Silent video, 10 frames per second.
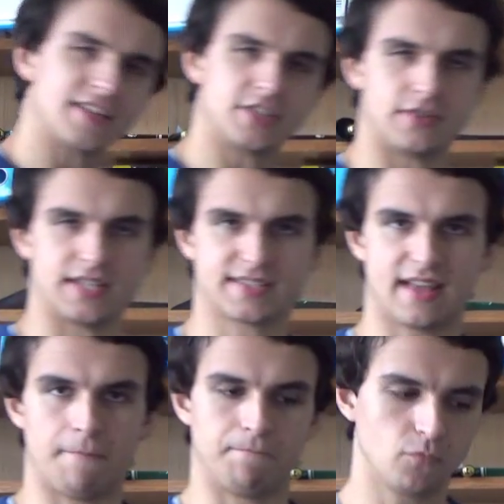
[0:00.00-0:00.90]
they do this
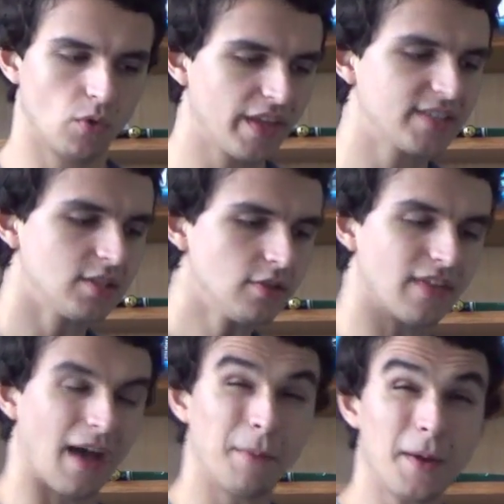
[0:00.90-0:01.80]
then? Well, they do
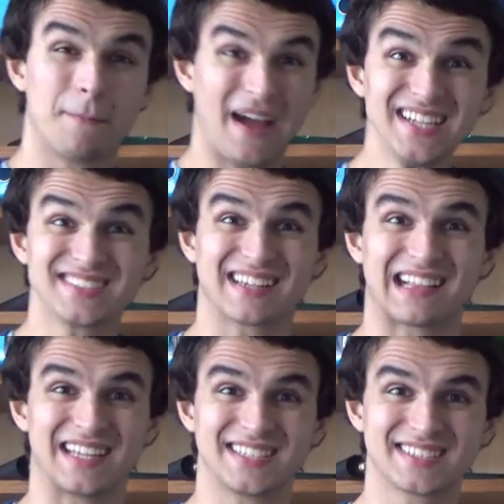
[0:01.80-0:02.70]
that by
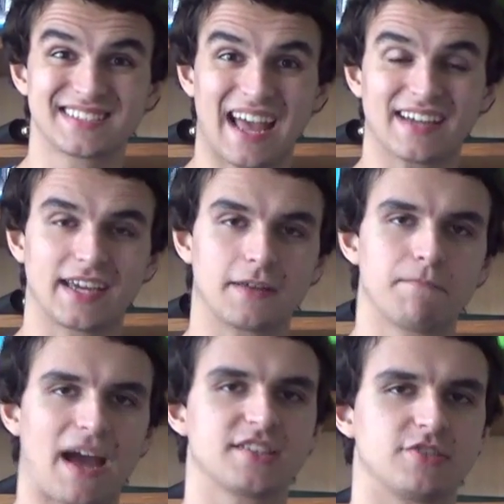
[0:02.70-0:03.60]
basically stacking
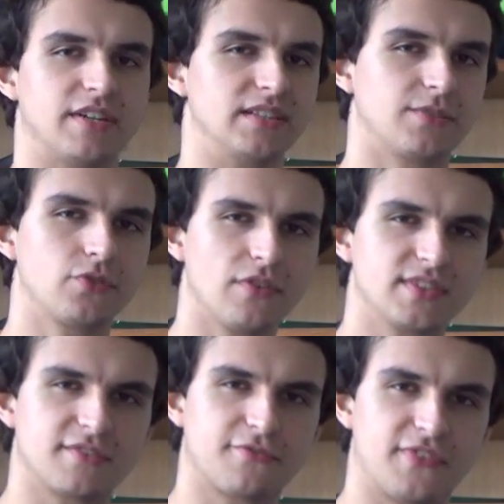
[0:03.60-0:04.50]
batteries. If you ever
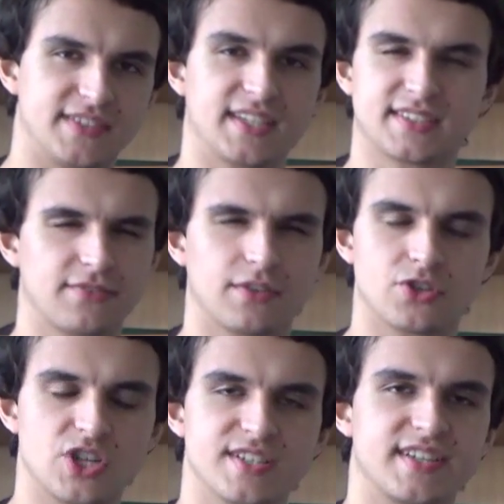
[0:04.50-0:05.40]
did physics, even at
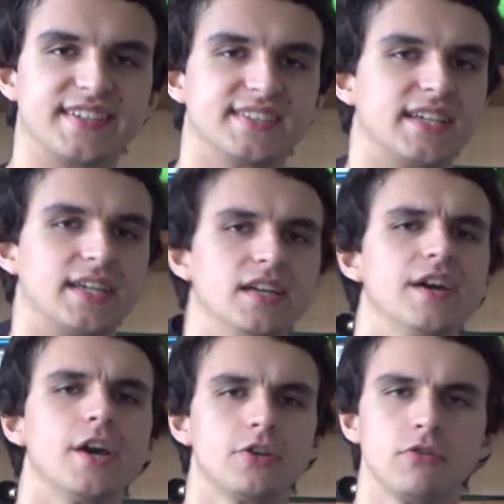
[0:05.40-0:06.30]

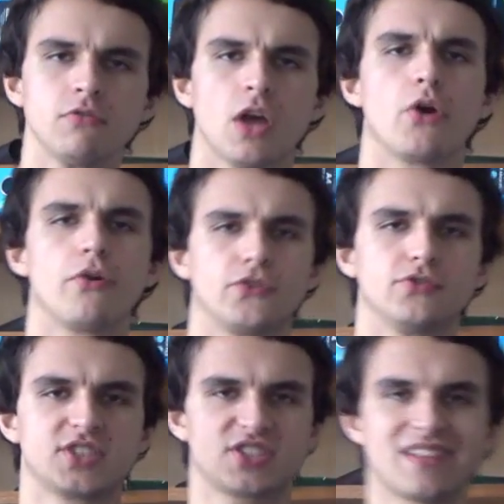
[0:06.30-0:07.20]
GCSE, you know if you
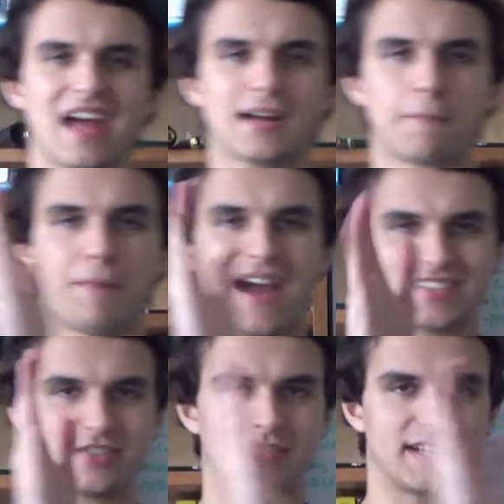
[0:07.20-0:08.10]
stack
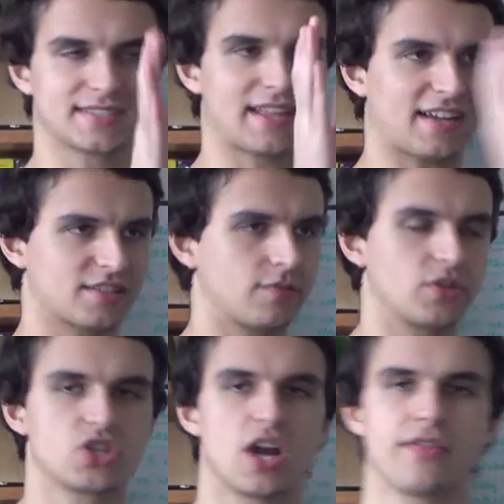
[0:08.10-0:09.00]
batteries next to
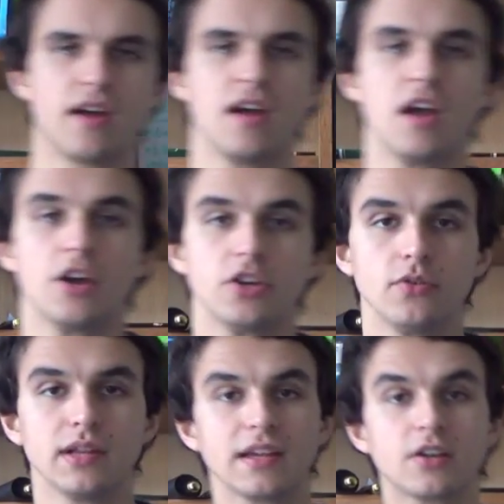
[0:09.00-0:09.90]
each other,
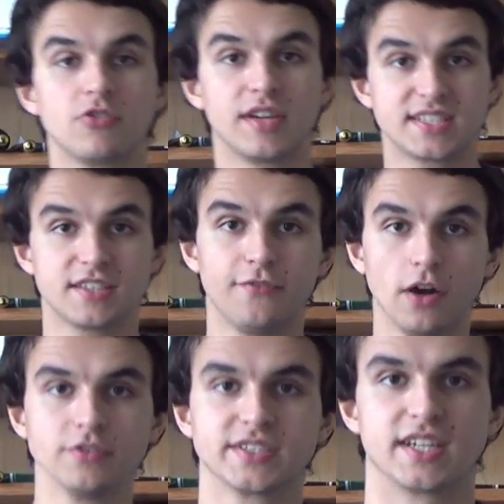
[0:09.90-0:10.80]
you will increase the
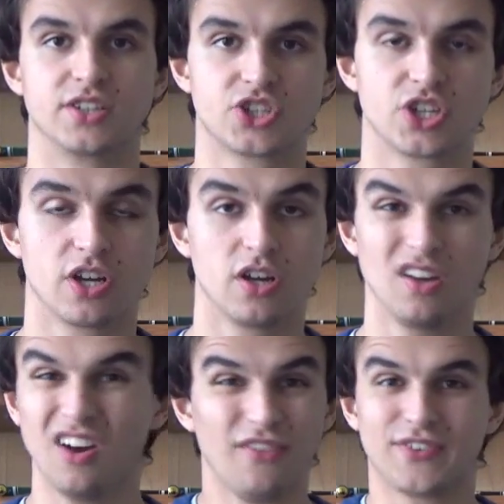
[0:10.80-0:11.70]
voltage.
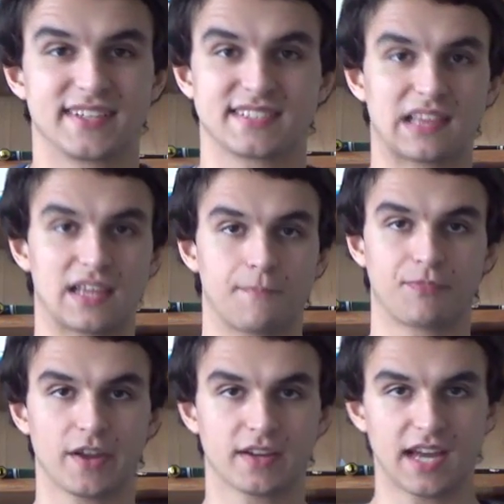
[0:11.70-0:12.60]
Obviously,
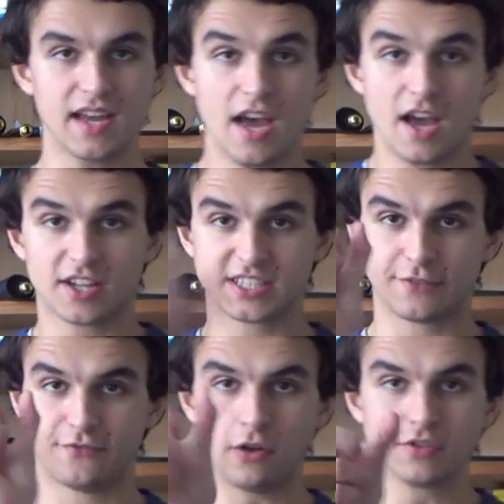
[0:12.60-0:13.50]
okay? Because
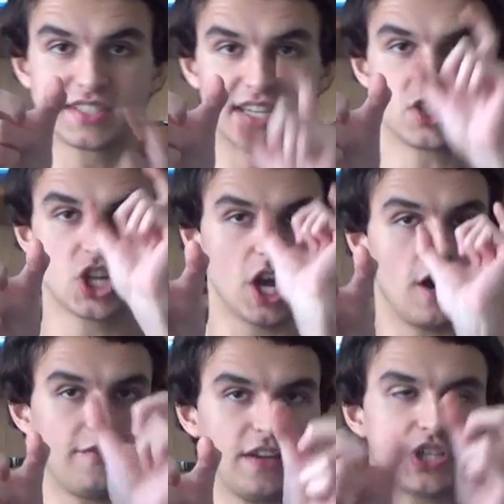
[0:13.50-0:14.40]
the voltage
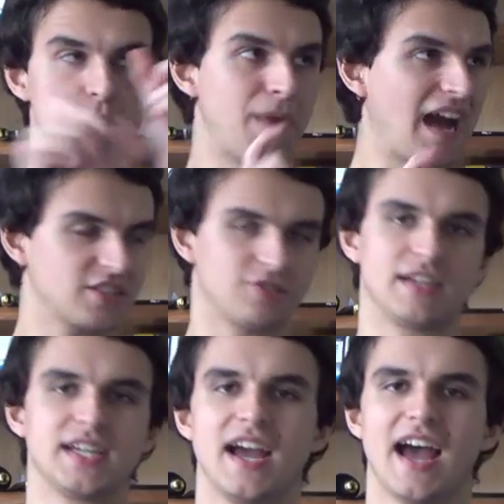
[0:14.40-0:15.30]
of each
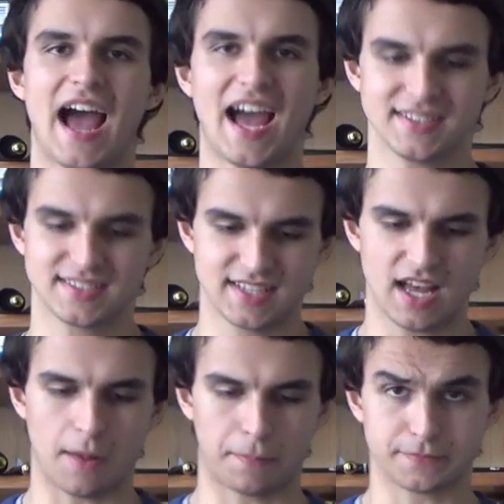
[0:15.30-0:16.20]
battery adds
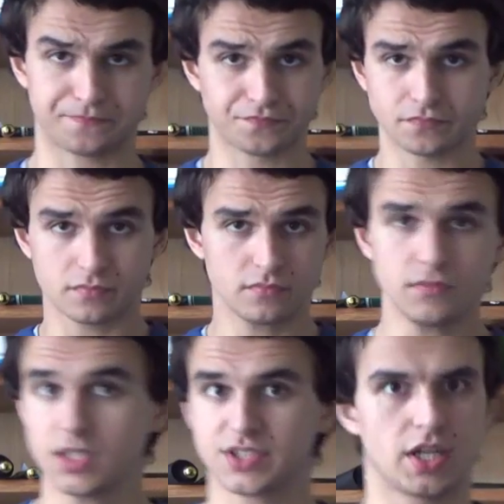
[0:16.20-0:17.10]
up.
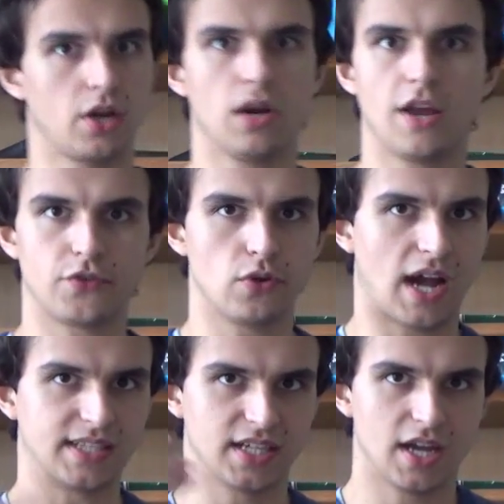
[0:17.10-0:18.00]
So if you
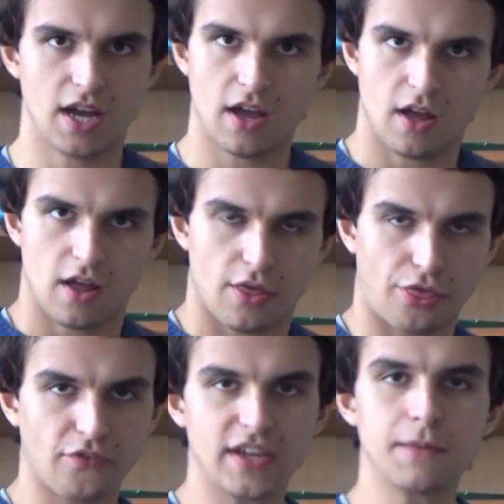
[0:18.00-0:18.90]
had
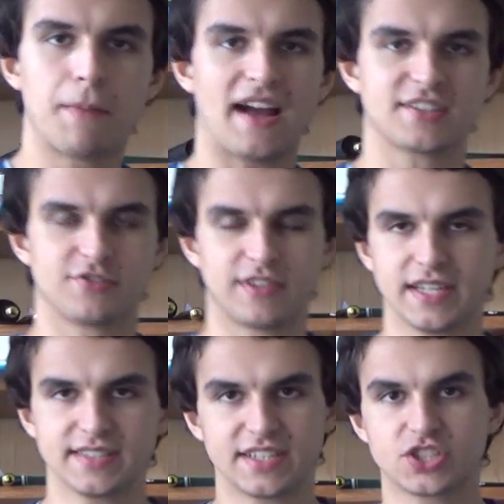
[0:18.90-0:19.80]
three
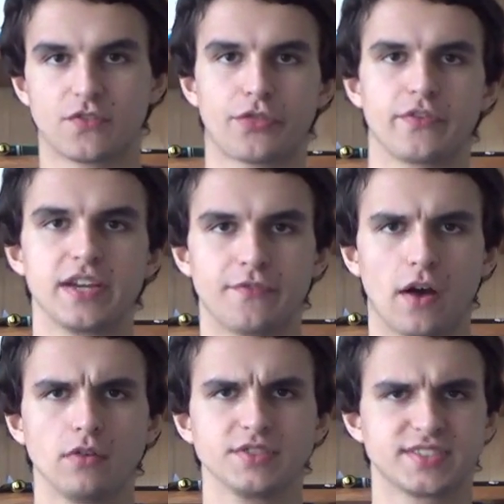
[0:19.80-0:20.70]
batteries, each of three
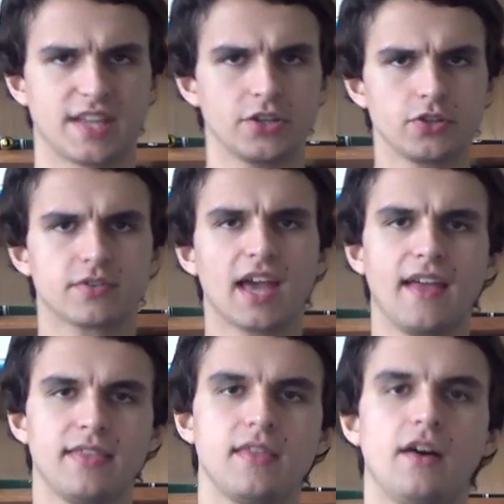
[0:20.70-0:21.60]
volts, then you'd
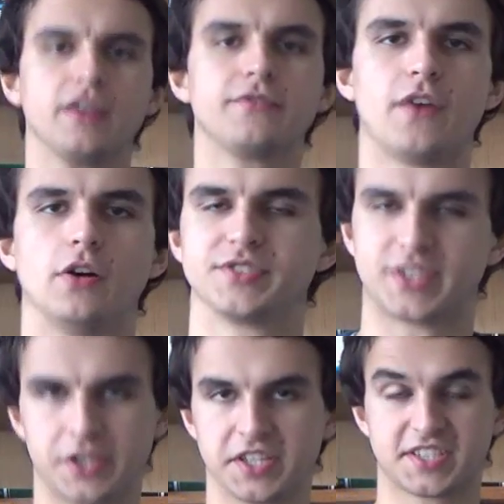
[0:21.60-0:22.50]
get nine volts
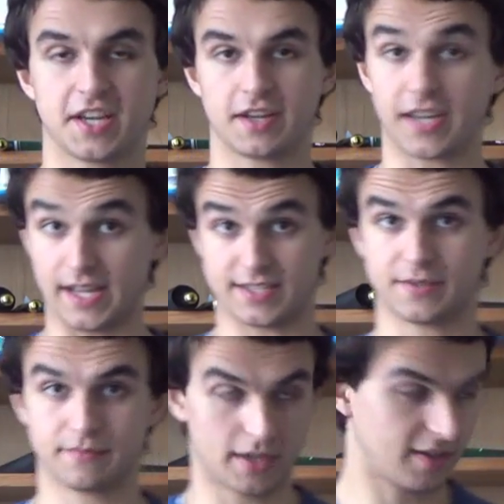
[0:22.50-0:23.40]
in your
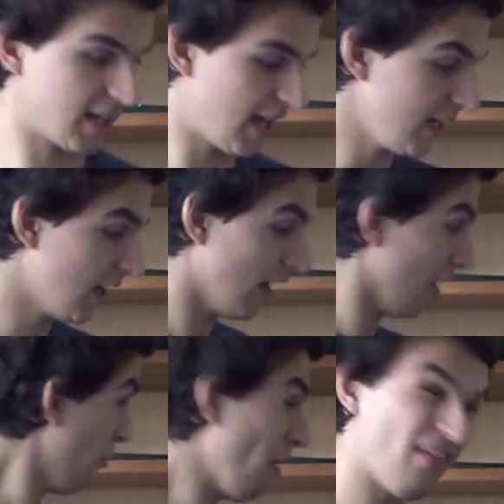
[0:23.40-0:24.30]
circuit, okay?
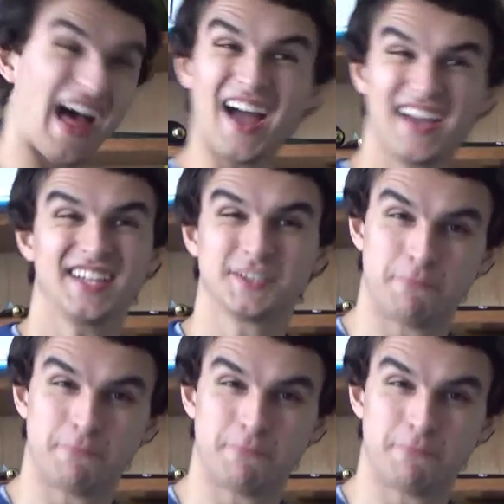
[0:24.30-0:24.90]
Well, that is